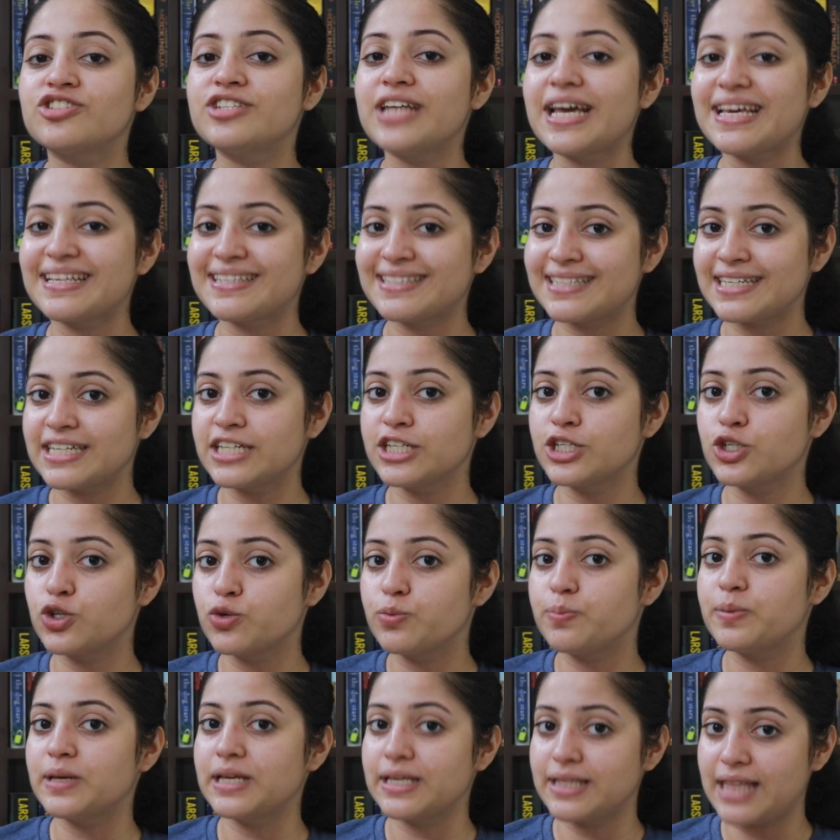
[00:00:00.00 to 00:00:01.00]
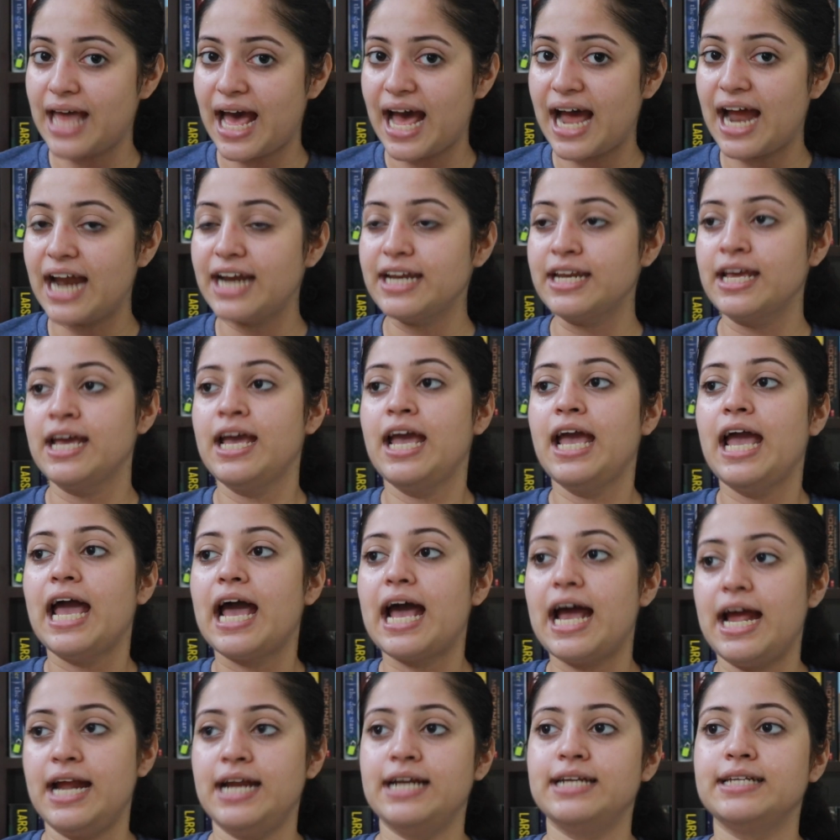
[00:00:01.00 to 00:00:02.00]
destined to be that,
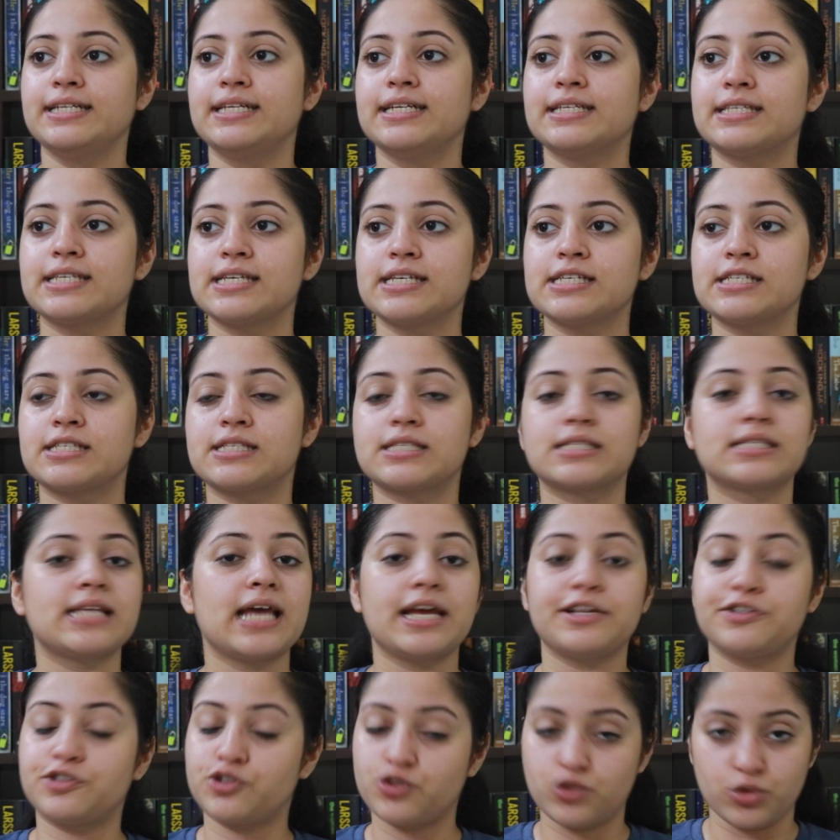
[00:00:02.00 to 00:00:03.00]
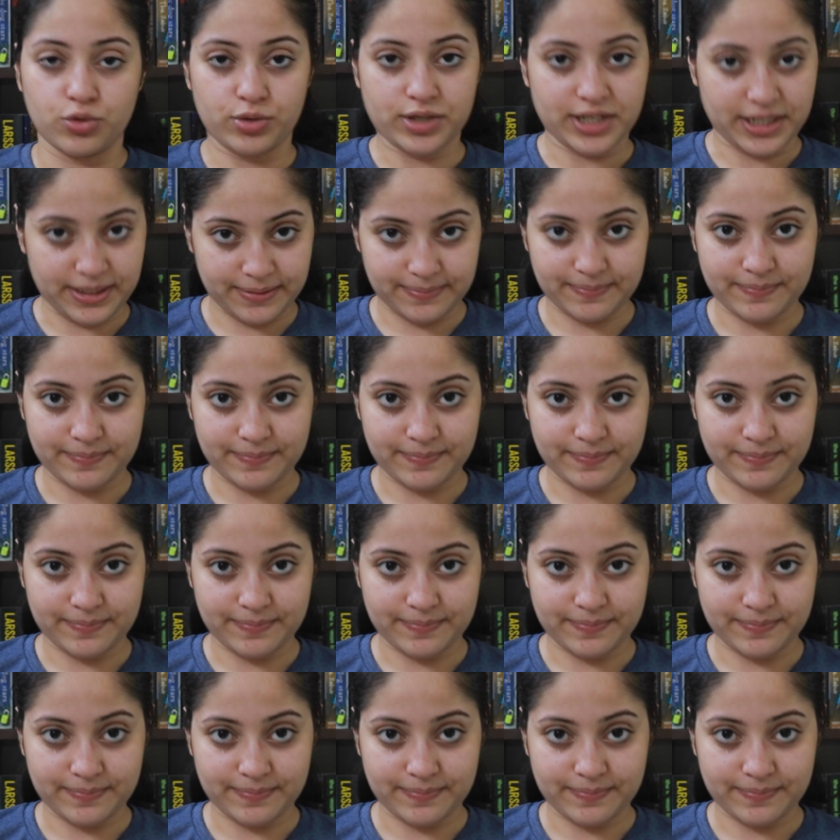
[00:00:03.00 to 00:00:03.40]
and this is their story.